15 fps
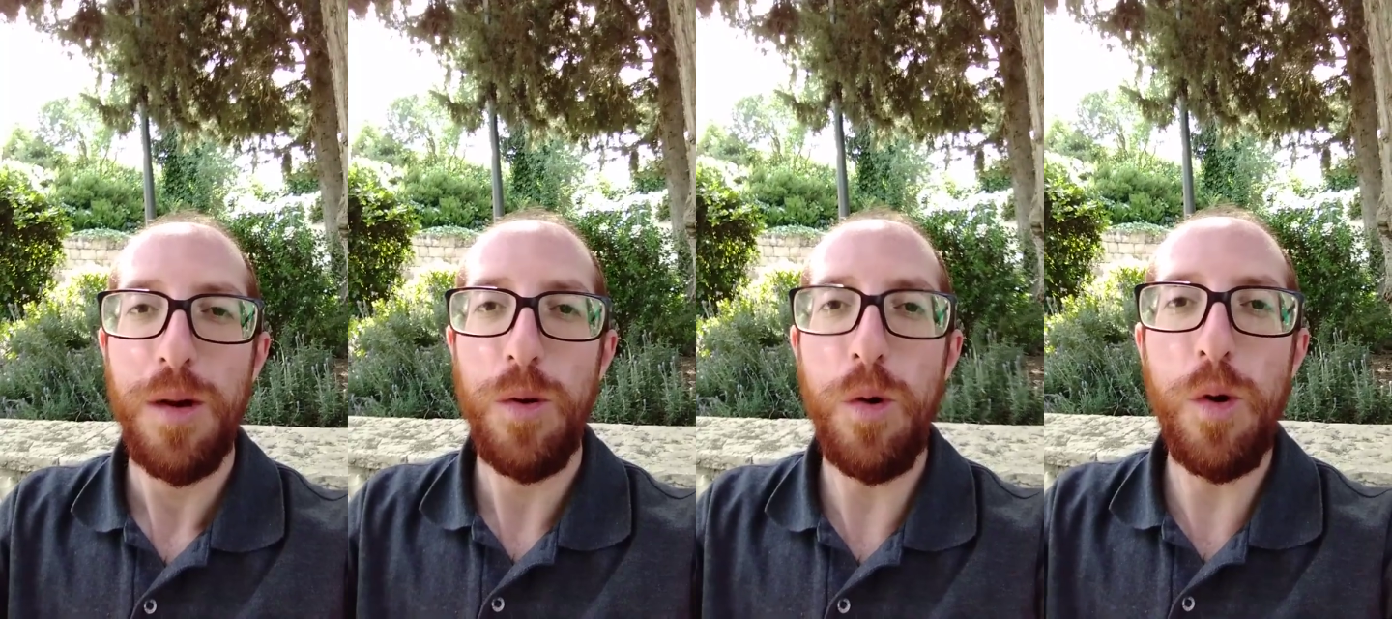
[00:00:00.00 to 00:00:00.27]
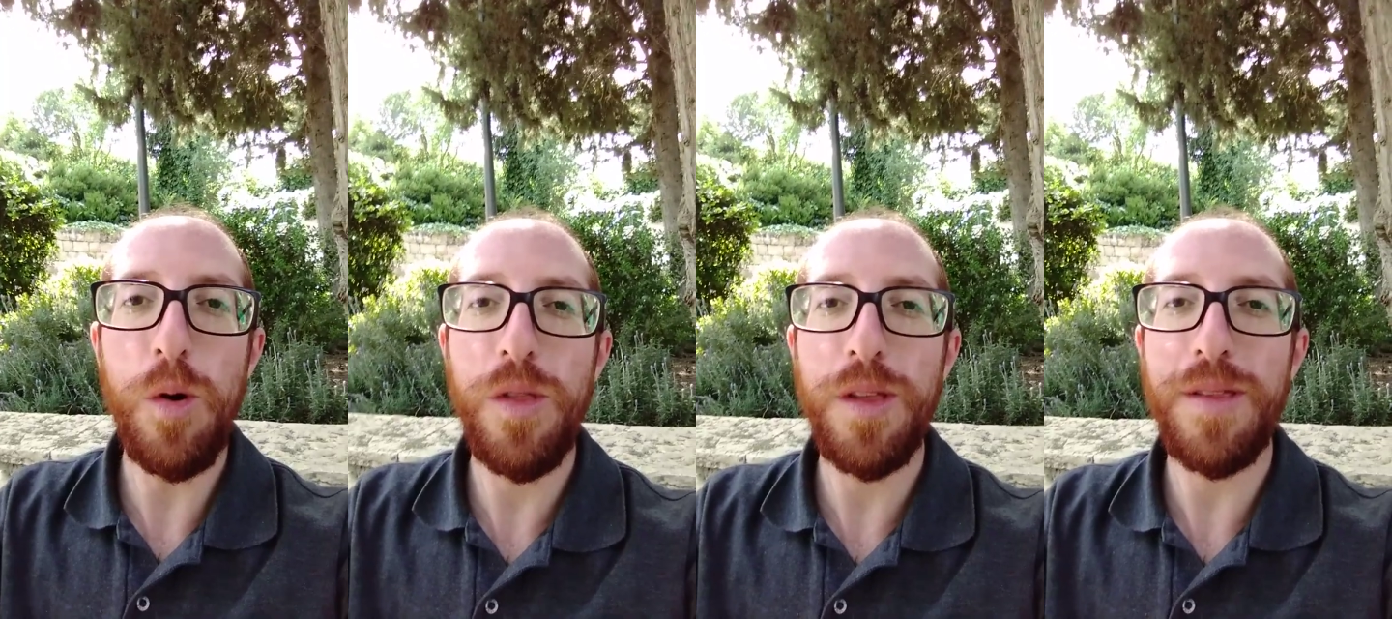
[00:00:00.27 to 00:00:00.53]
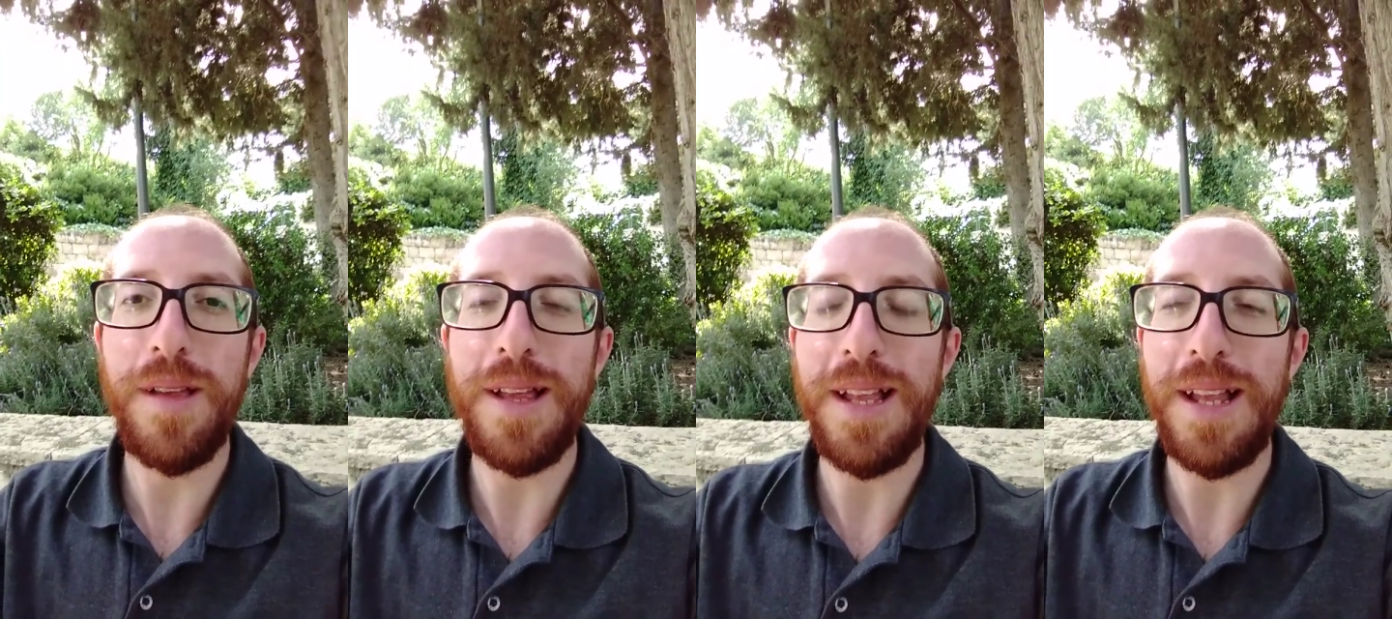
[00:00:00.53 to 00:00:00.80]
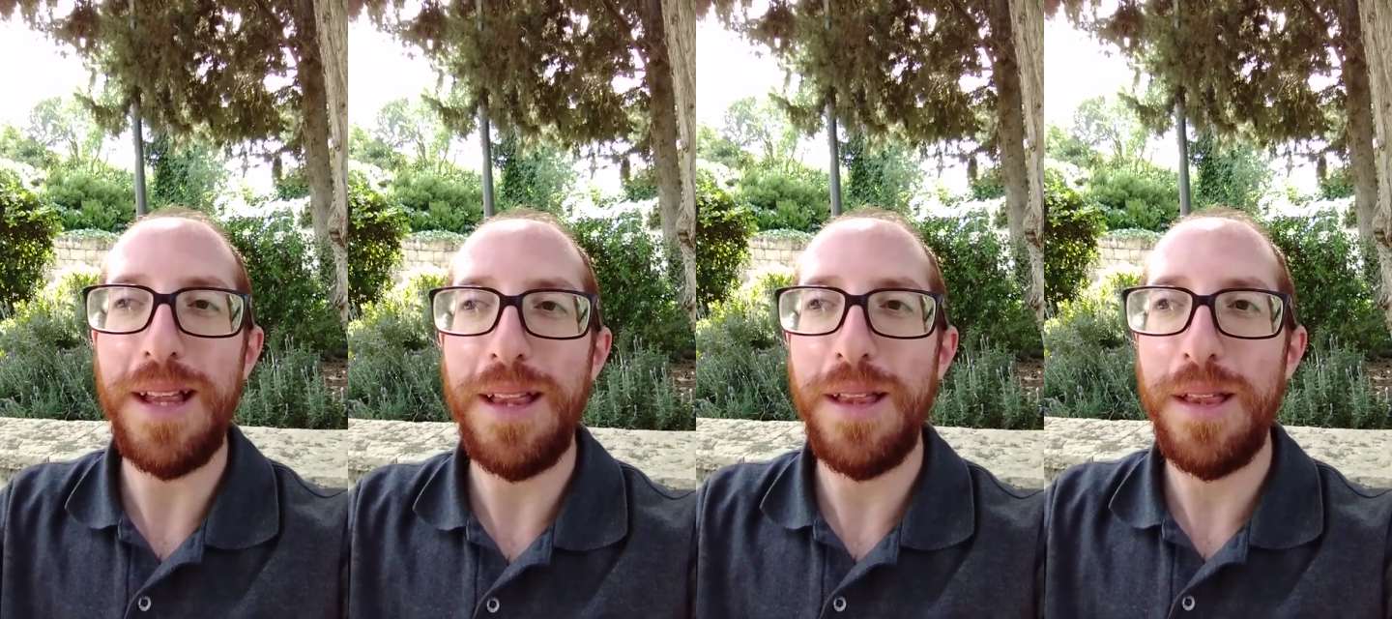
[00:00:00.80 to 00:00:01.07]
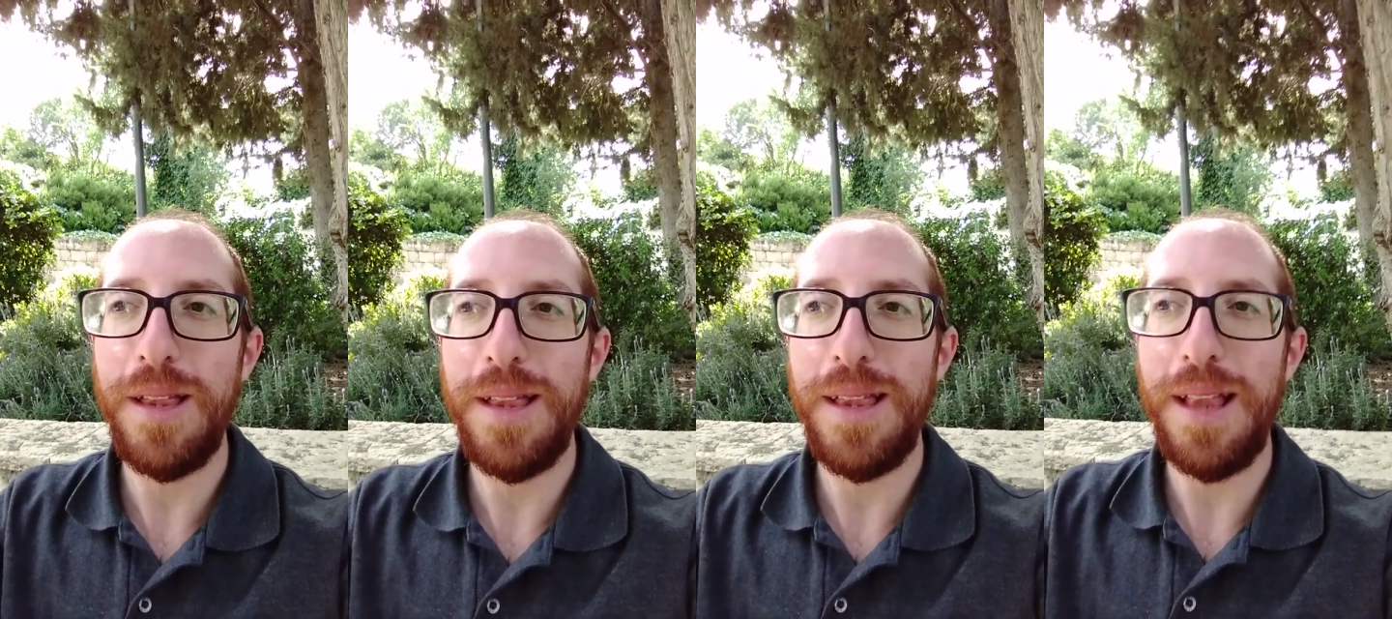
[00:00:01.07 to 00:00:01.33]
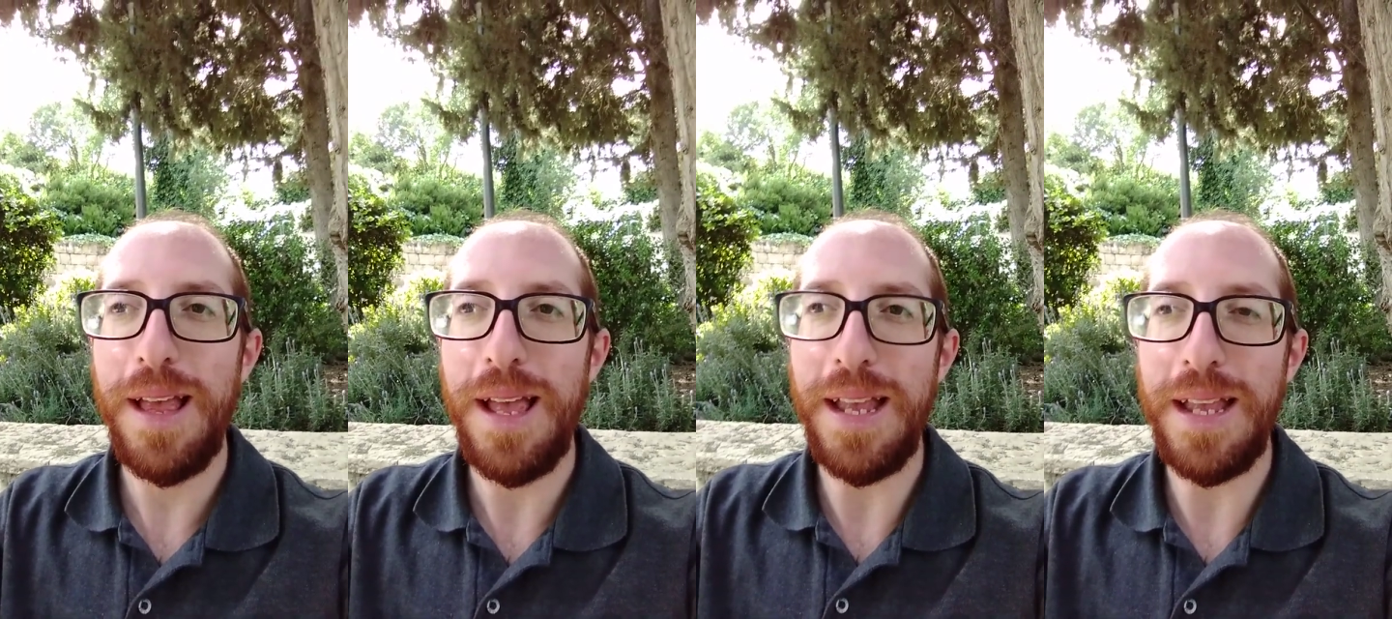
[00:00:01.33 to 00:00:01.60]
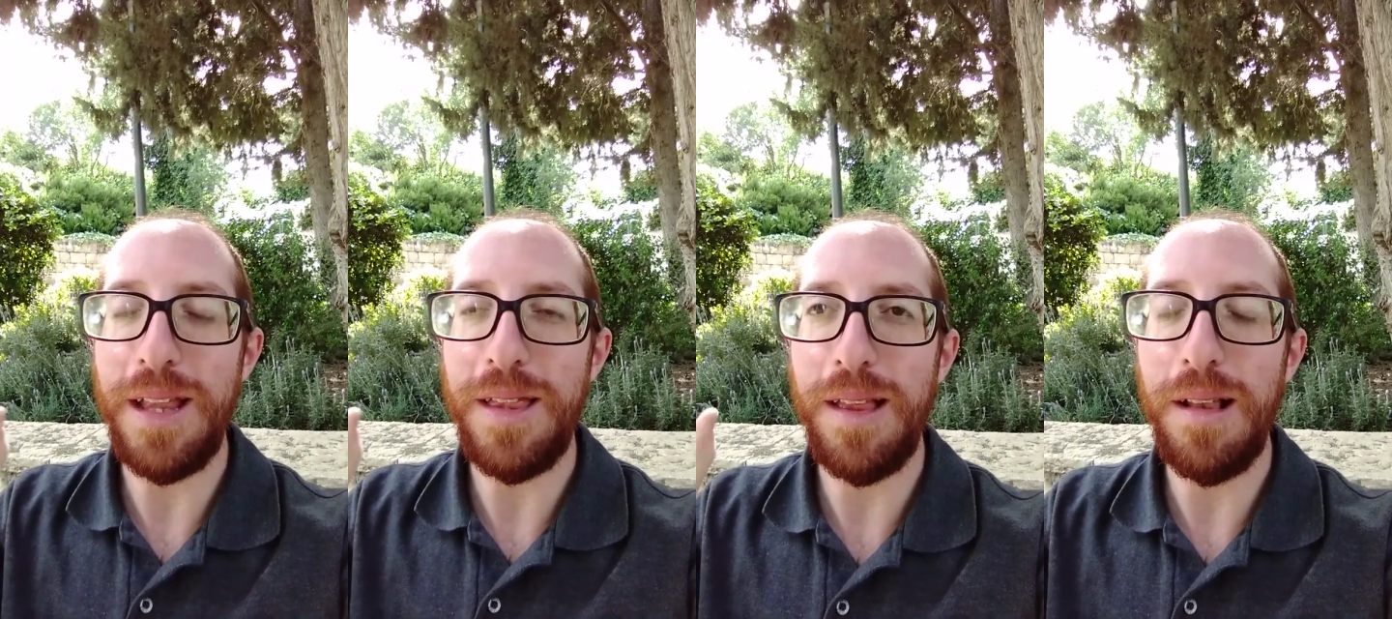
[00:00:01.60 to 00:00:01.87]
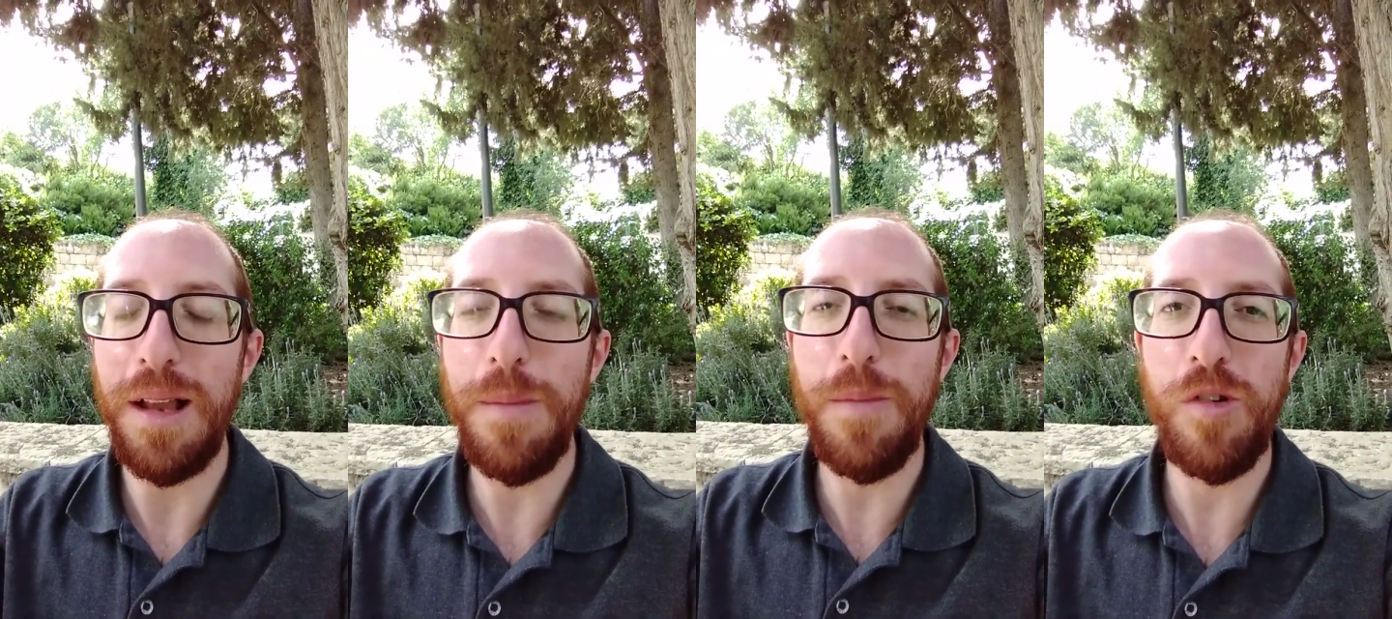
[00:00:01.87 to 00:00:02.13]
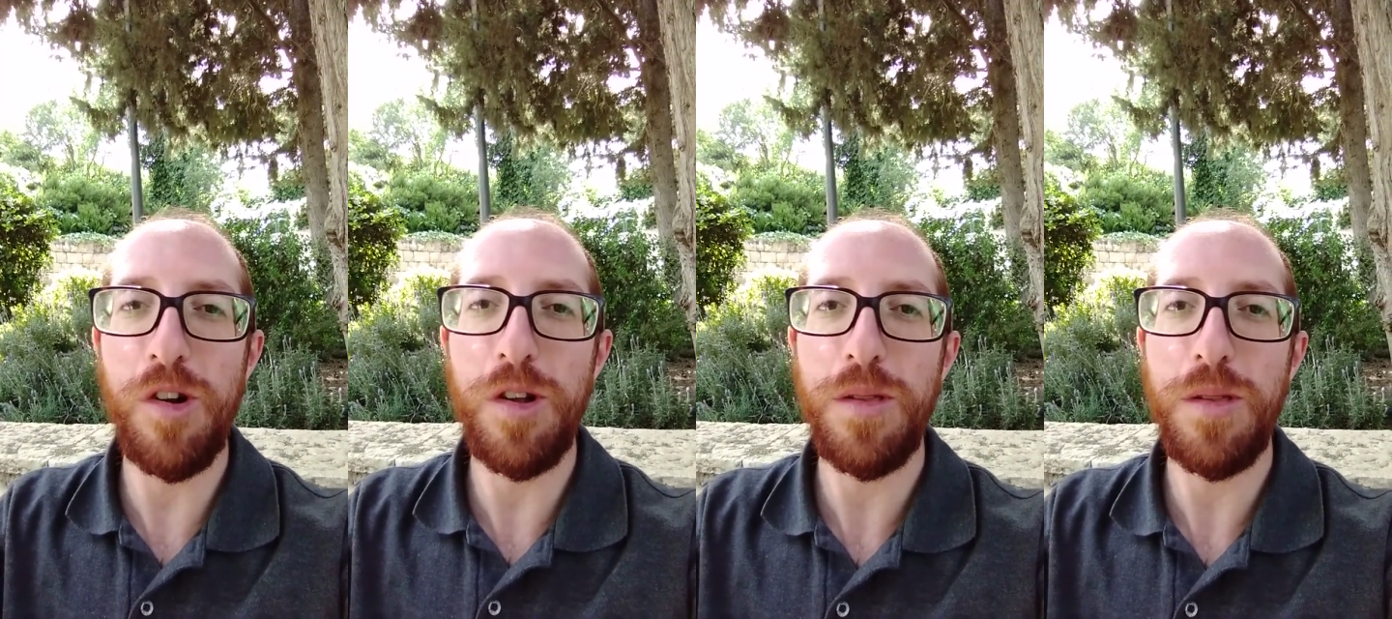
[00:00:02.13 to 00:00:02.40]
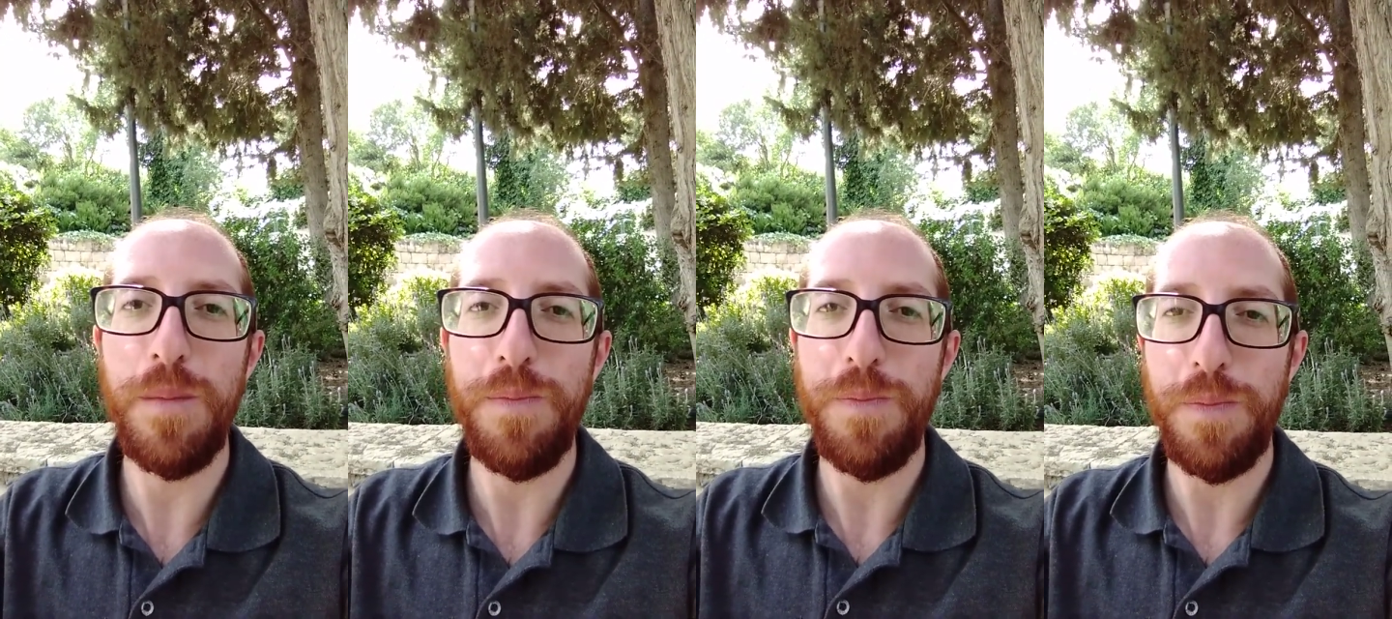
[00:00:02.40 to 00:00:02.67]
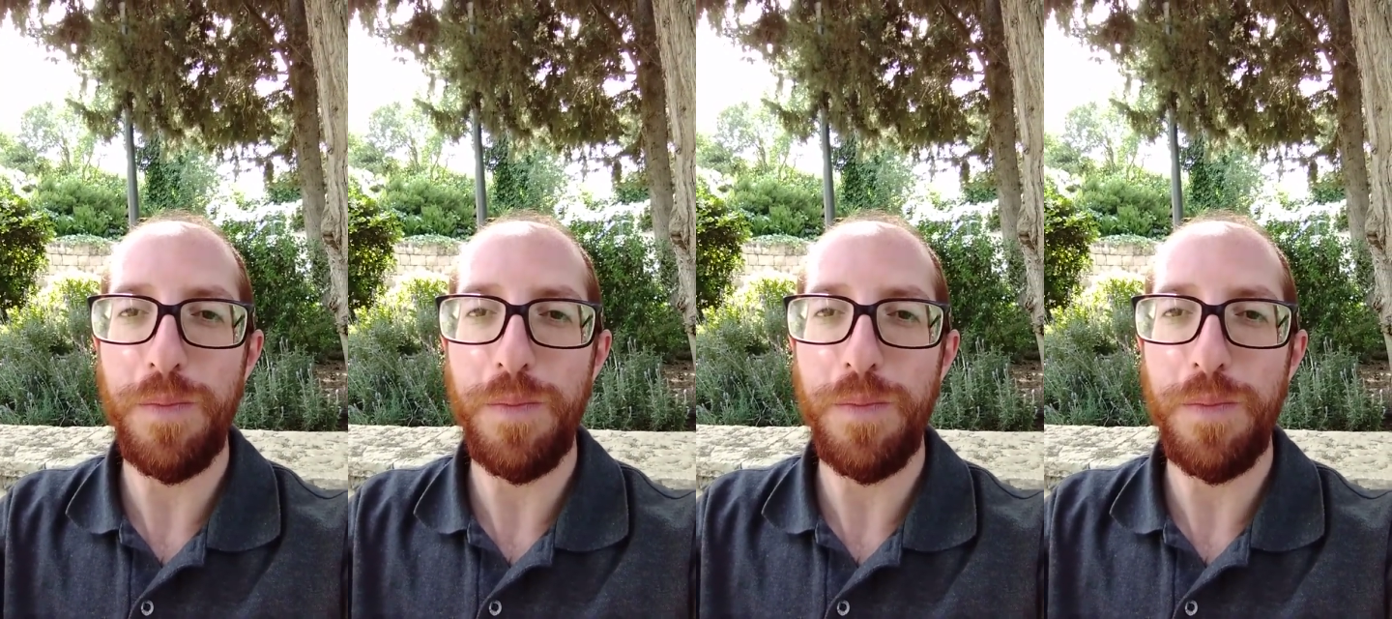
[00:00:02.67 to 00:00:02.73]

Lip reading: Or there's a deliberate